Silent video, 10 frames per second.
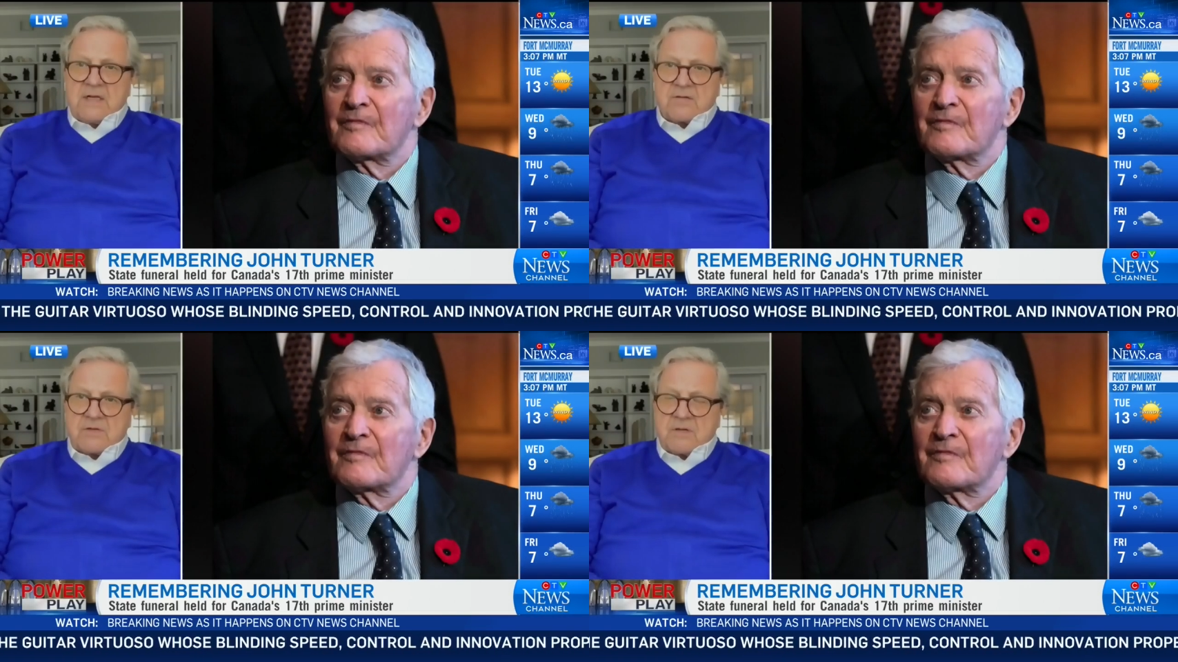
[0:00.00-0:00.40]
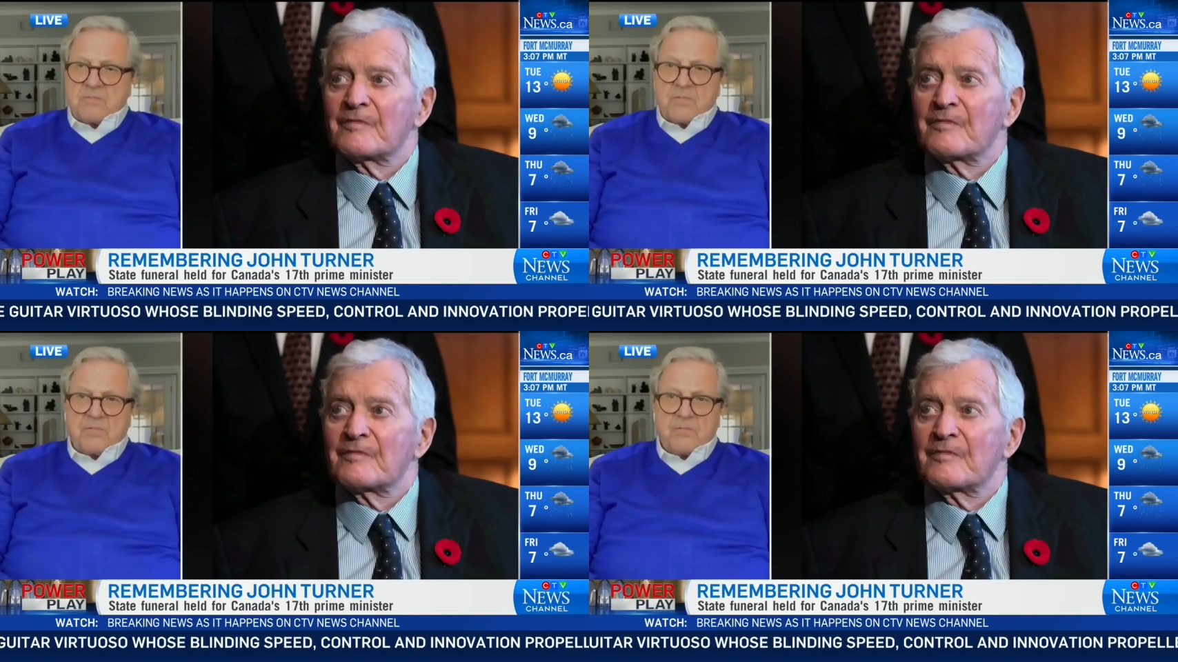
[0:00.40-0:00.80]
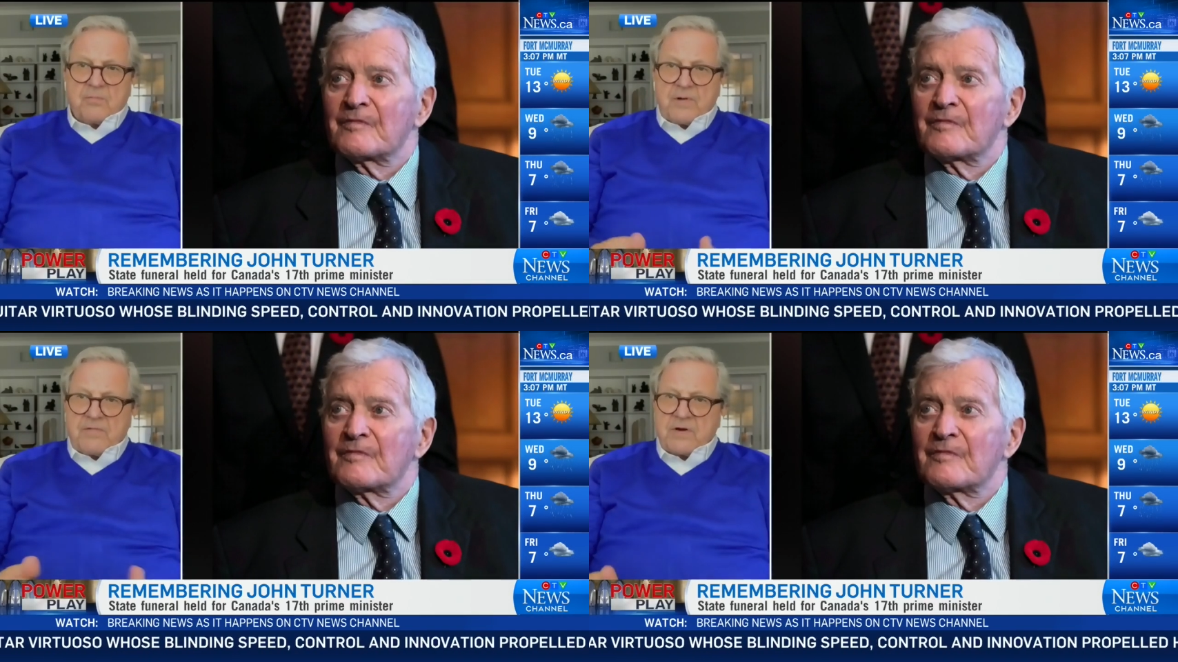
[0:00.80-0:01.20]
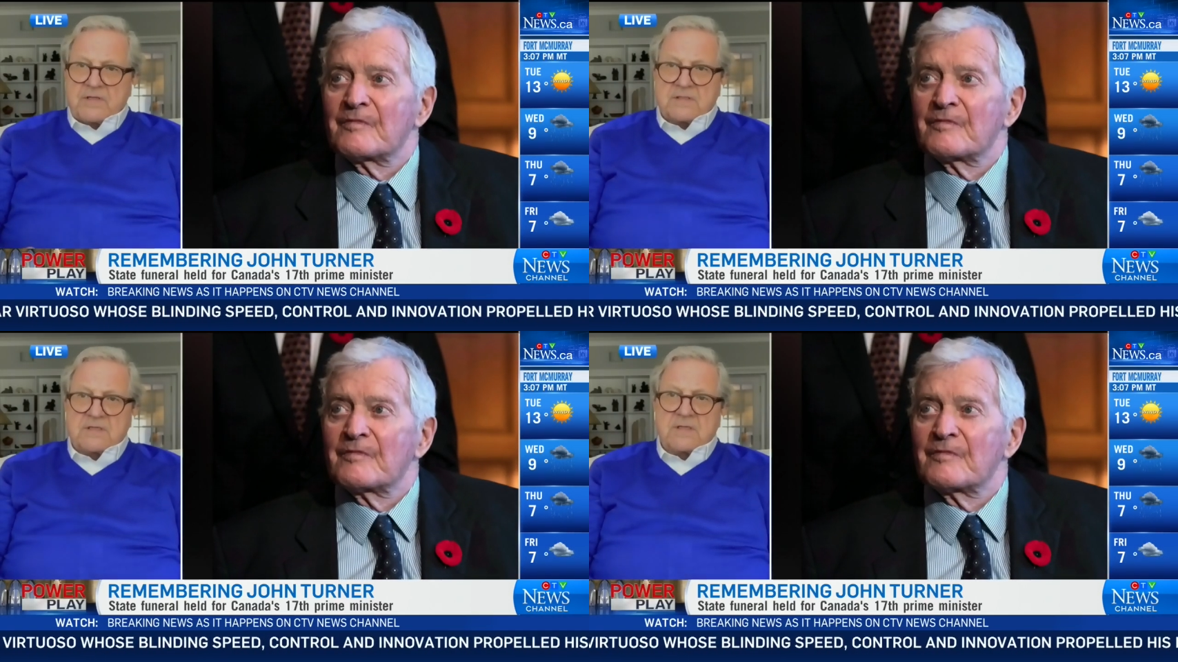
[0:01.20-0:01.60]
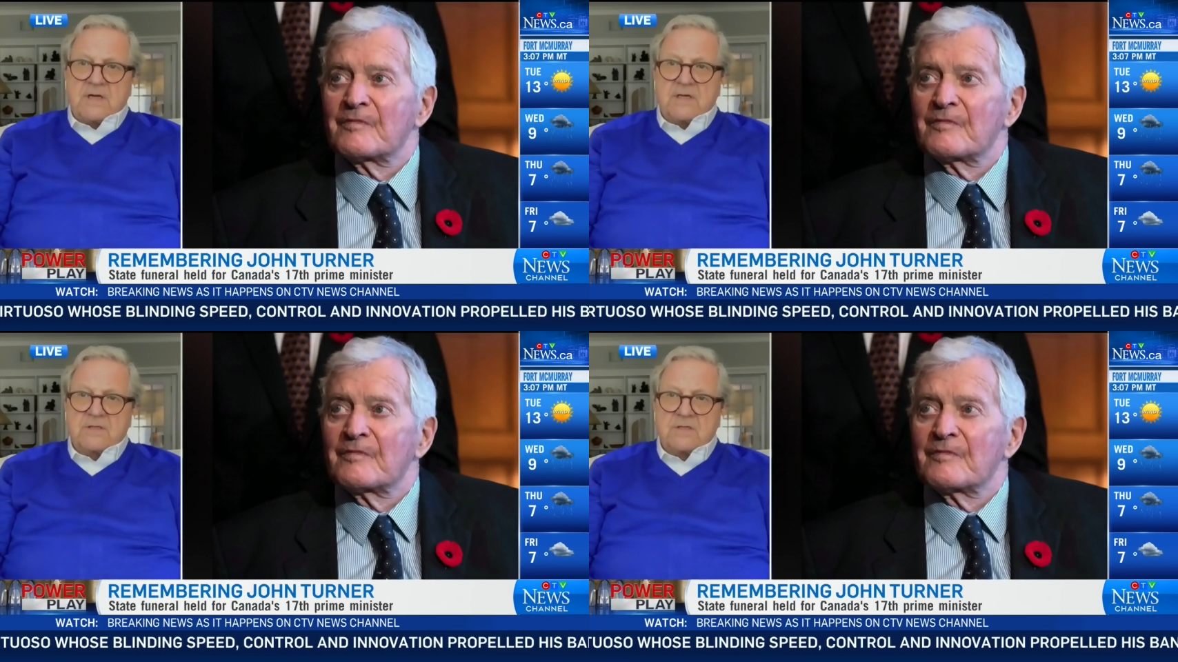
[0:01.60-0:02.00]
Speaker 1: you know, we've heard that
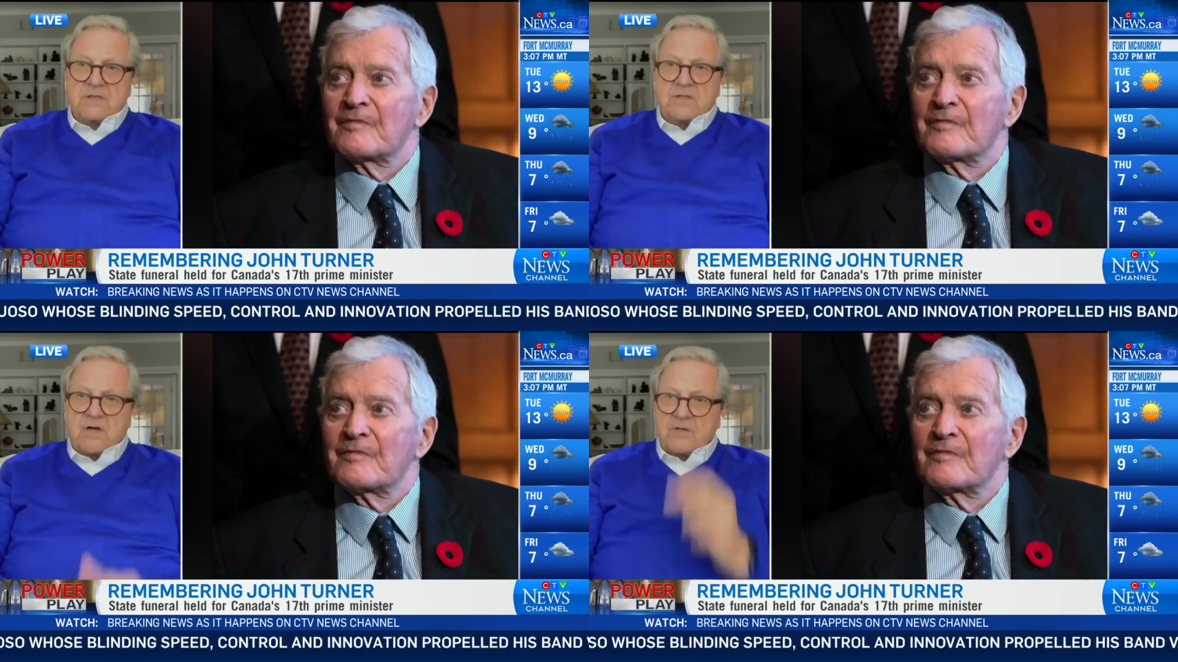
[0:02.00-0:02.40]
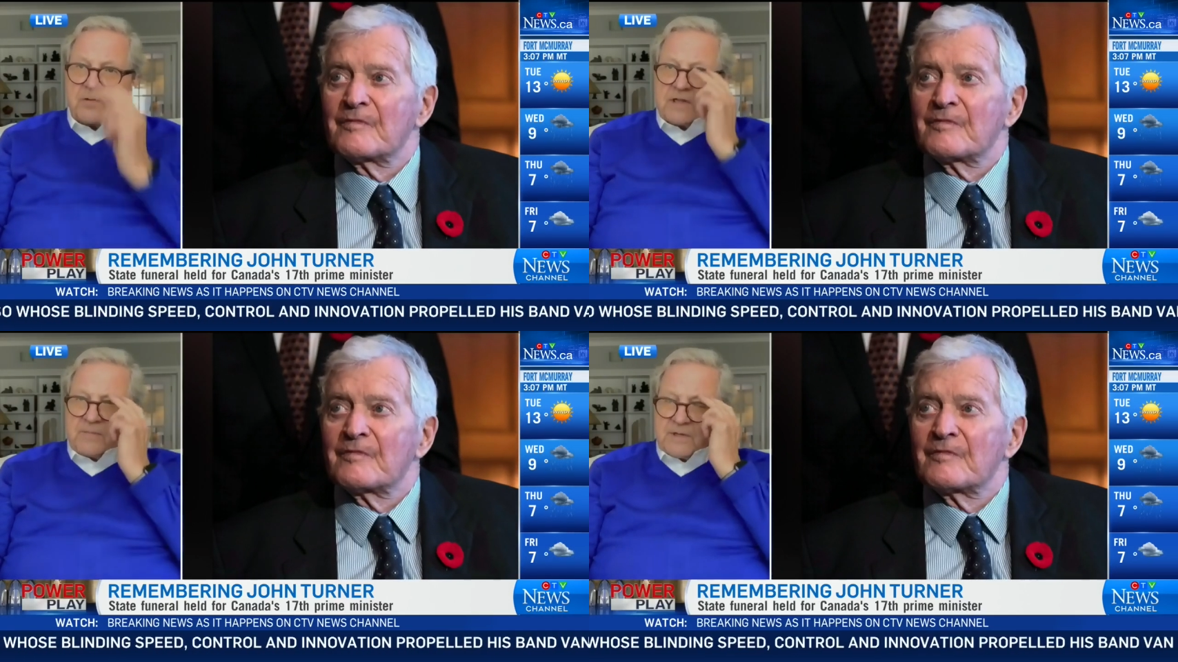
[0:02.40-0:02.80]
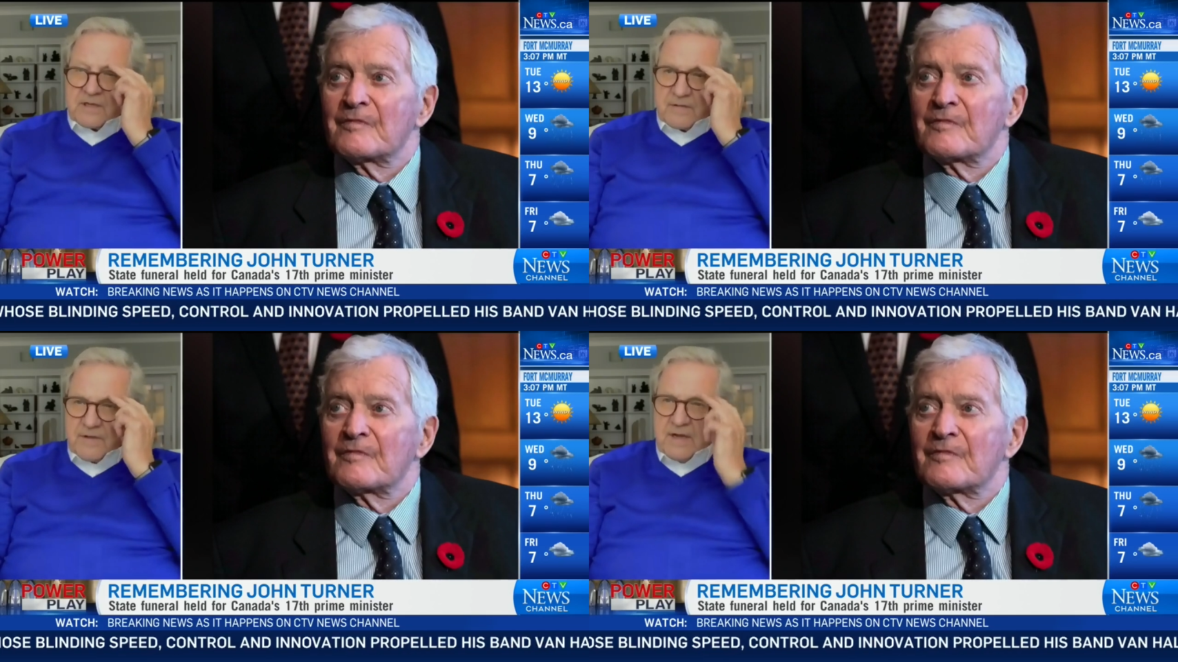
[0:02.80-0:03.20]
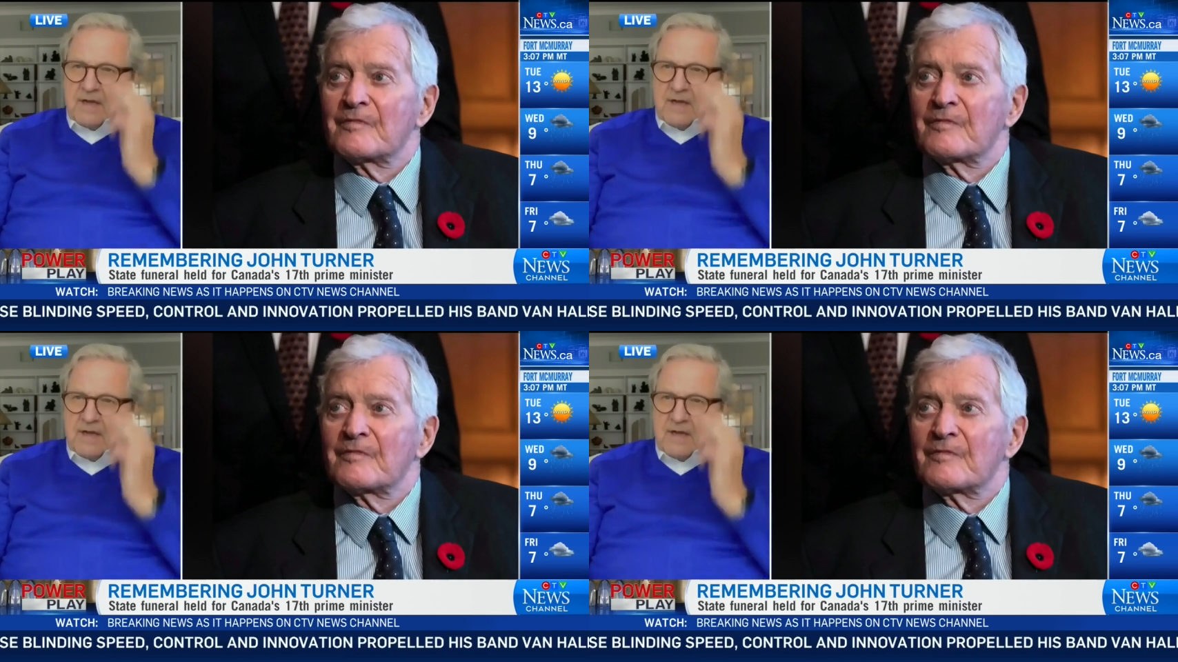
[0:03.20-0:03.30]
today, John really believed